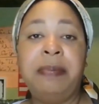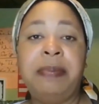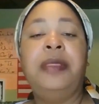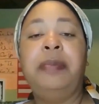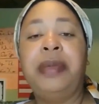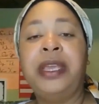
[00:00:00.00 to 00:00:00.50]

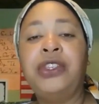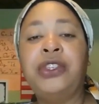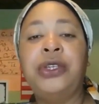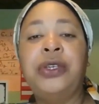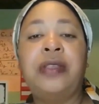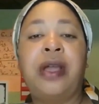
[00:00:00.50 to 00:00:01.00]
The
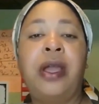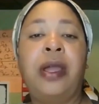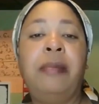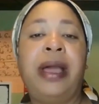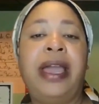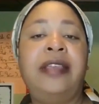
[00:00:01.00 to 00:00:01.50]
pictures are
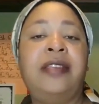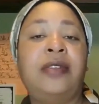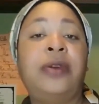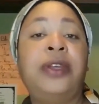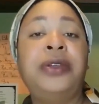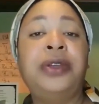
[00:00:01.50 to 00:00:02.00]
by
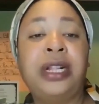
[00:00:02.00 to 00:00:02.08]
Sawyer